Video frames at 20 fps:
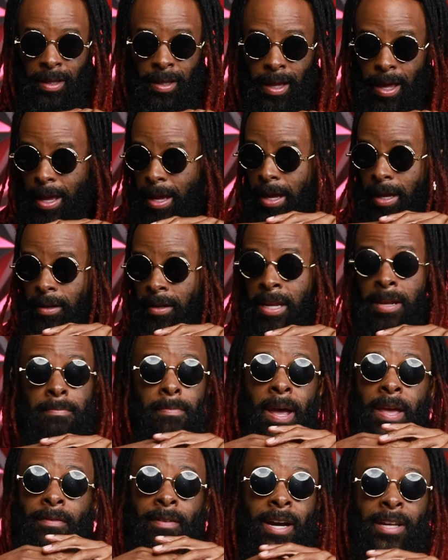And he
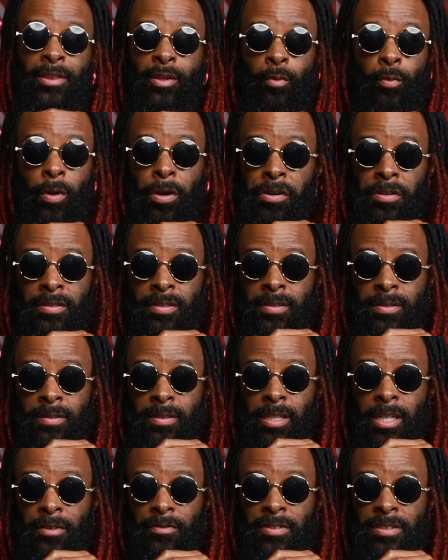may have got the worst
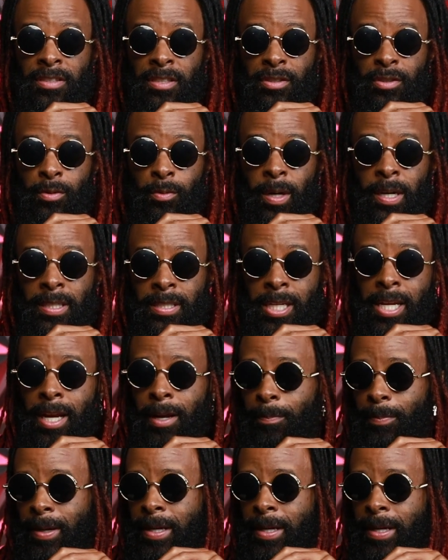of the situation